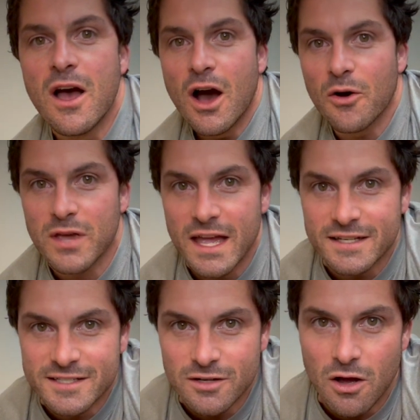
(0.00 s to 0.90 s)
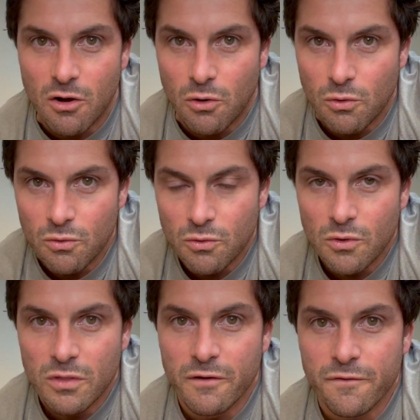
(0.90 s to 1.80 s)
Okay, so
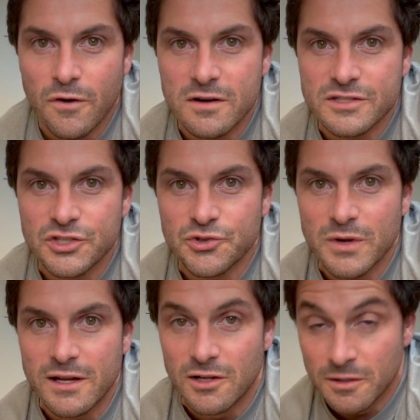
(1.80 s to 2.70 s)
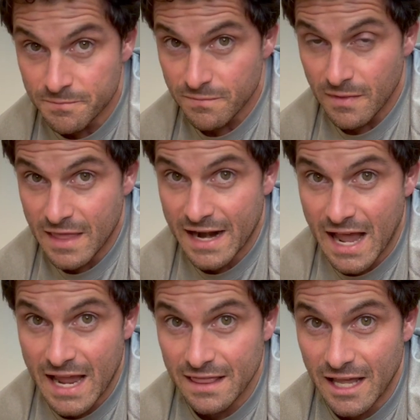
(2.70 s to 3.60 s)
the first drill that
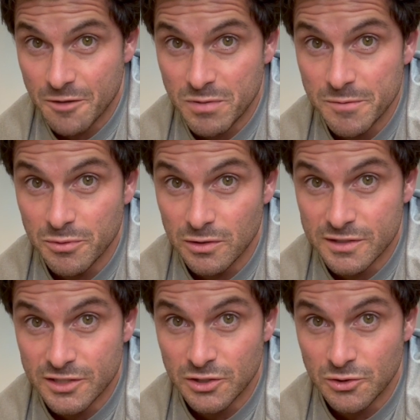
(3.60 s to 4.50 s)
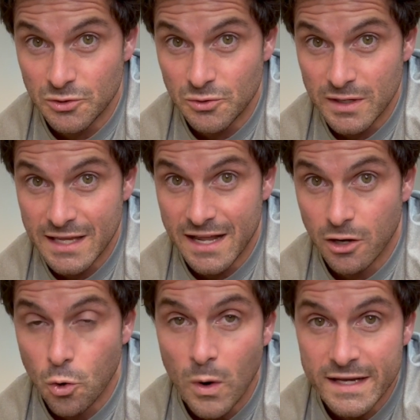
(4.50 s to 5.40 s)
I like people to get
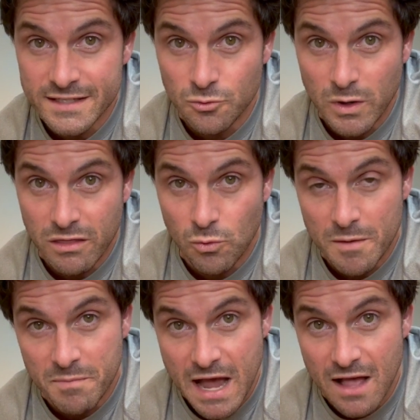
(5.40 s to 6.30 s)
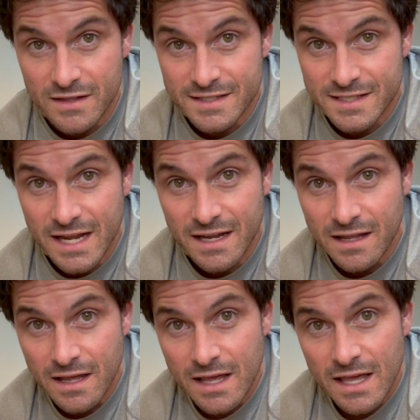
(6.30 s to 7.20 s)
acquainted with when balancing
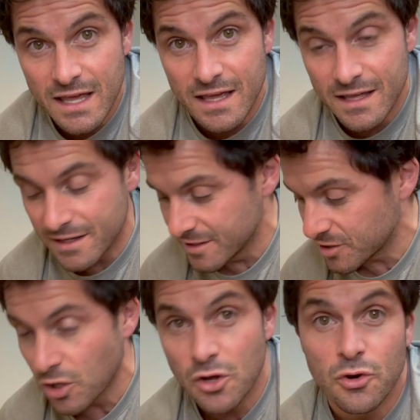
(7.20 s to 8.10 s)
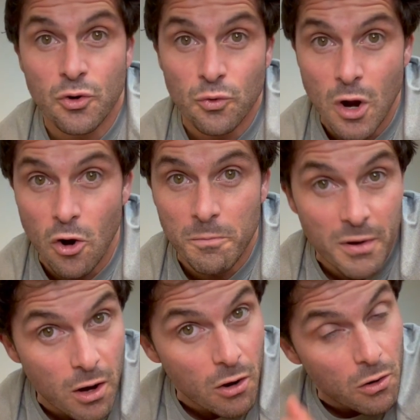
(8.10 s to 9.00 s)
is crow
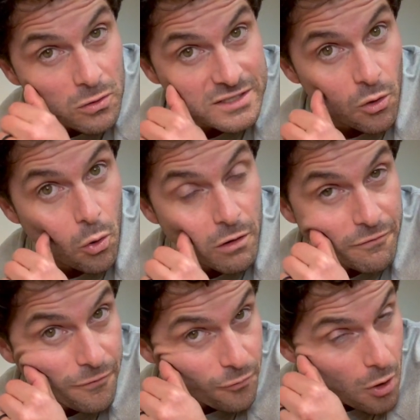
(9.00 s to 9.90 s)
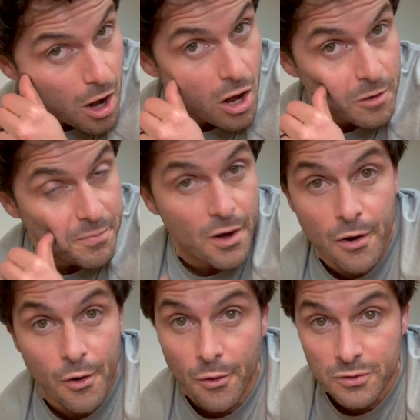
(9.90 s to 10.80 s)
pose or frog
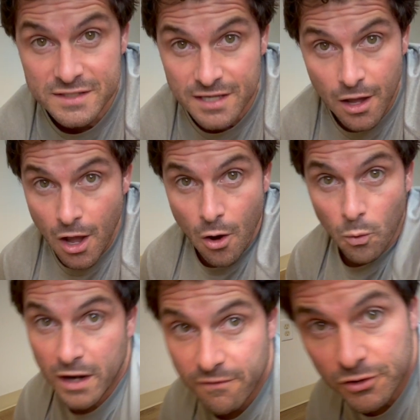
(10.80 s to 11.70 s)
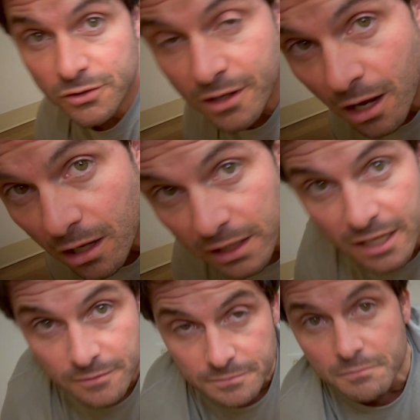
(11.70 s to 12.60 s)
pose, whatever you call it.
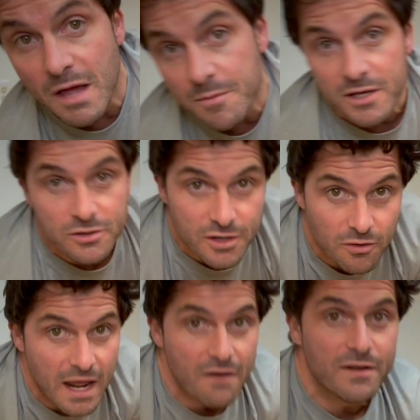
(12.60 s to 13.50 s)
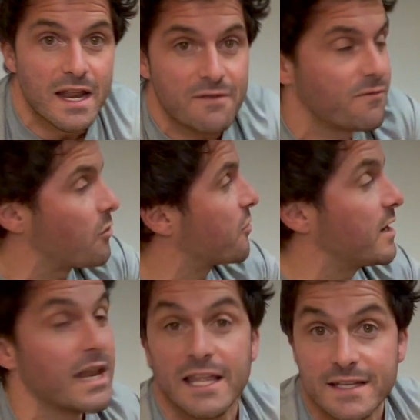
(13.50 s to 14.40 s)
Maybe you don't have a name for
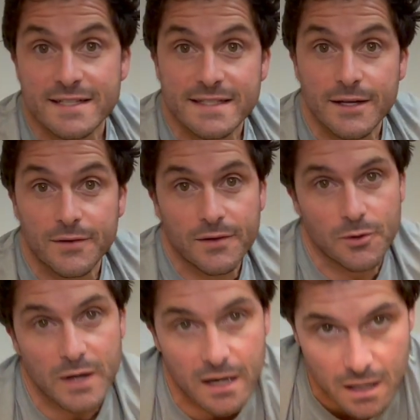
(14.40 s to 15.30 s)
it and you still do it.